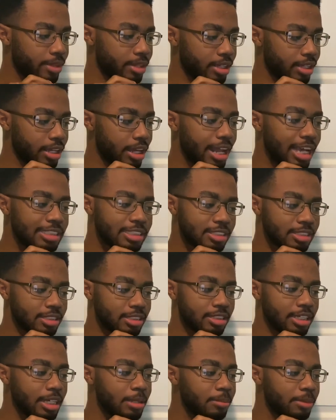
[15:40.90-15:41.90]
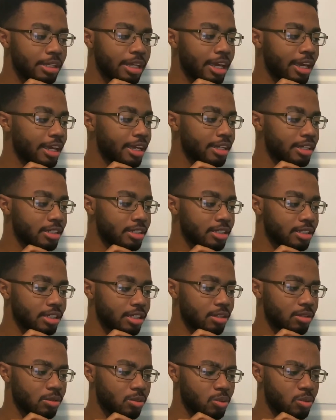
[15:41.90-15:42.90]
And that's just NBA.
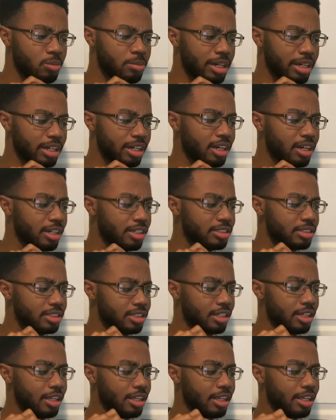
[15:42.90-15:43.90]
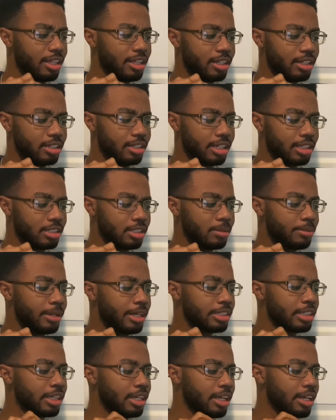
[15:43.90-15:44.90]
Oh, my gosh. That's good
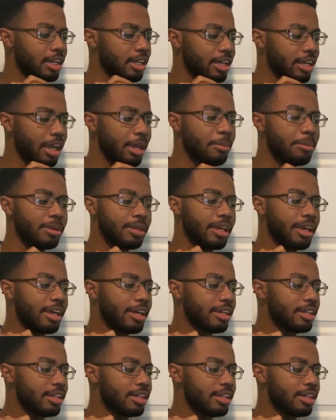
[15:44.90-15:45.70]
pass. NBA.